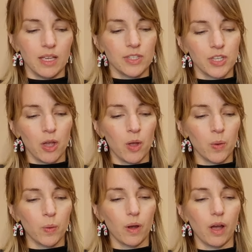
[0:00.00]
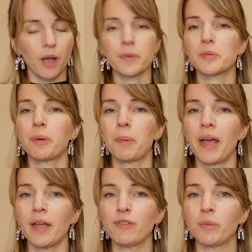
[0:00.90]
So I was
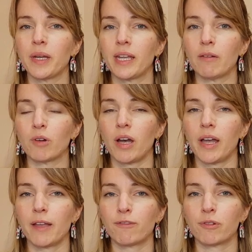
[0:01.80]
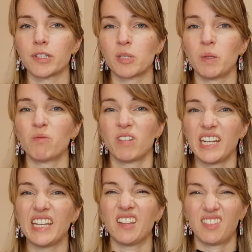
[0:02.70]
prepared for when it arrived for it to be
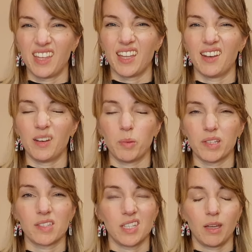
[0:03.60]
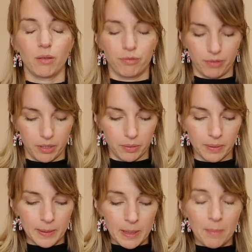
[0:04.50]
really thin and a bit see-through,
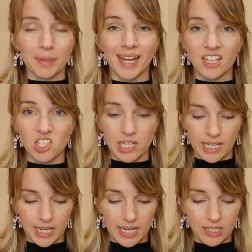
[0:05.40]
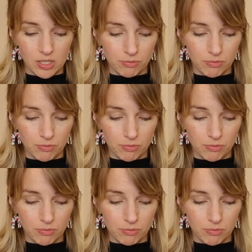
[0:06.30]
but actually it's